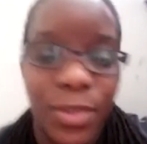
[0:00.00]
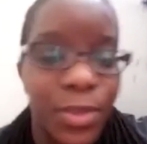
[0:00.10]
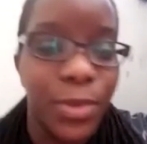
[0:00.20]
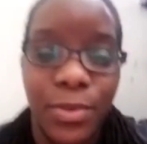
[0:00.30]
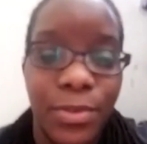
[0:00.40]

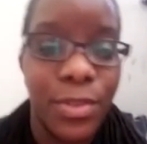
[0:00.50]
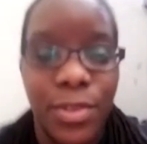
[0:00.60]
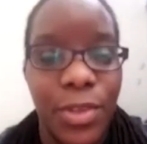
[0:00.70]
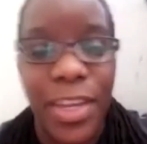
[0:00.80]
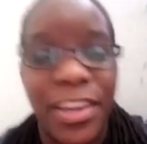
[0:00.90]

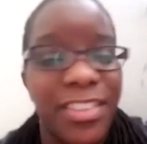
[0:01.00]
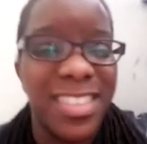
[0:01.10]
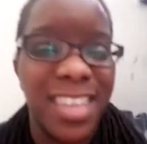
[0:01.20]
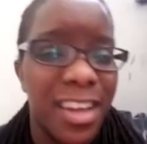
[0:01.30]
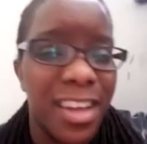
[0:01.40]
Do you hear the
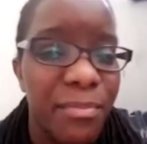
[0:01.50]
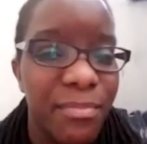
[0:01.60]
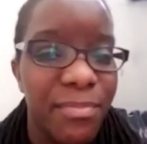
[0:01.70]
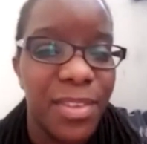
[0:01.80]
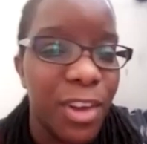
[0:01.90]
setup?
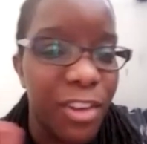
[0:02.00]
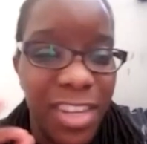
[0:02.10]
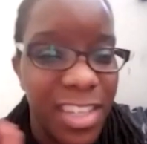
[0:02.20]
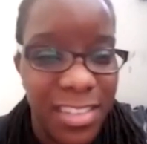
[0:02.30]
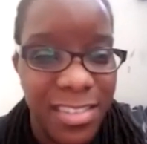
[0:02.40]

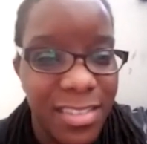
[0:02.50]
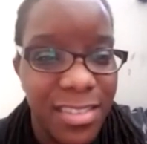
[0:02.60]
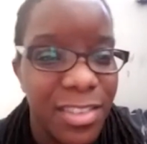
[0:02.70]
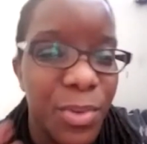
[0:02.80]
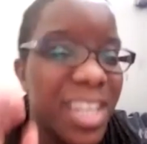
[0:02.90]

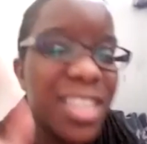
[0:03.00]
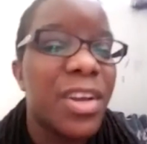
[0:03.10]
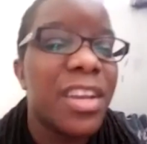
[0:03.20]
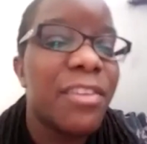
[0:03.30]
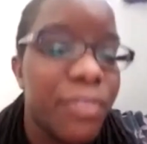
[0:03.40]
Do we need to
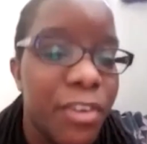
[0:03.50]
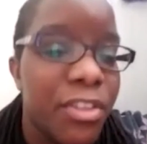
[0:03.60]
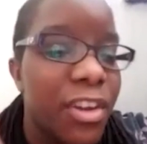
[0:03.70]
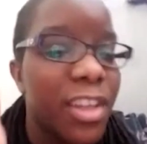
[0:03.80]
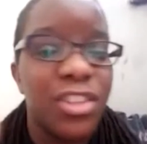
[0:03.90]
go any
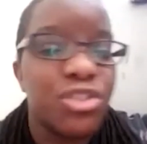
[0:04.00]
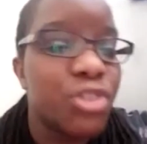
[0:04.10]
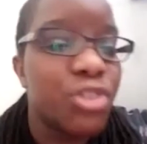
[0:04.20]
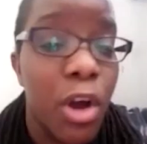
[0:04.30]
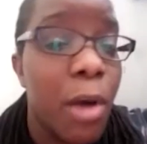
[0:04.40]
further into
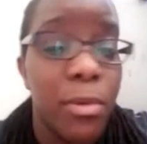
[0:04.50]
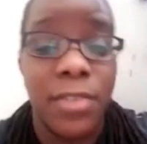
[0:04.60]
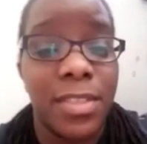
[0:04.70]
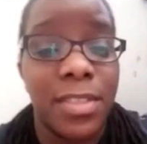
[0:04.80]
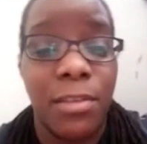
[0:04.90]
showing you how much
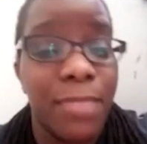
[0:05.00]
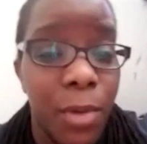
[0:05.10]
of a setup that